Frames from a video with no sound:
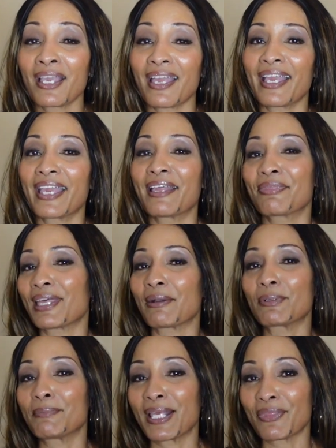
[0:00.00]
And that
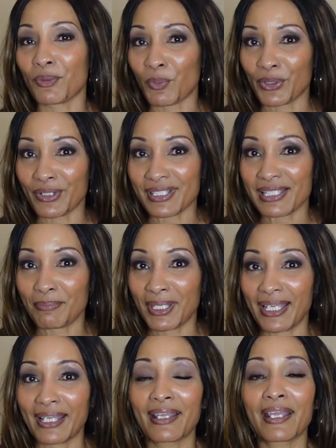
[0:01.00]
would mean the world to
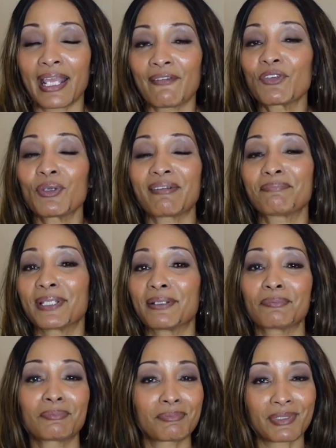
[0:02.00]
me. If you have
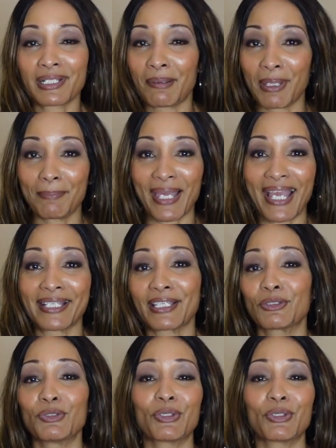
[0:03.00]
been coming back and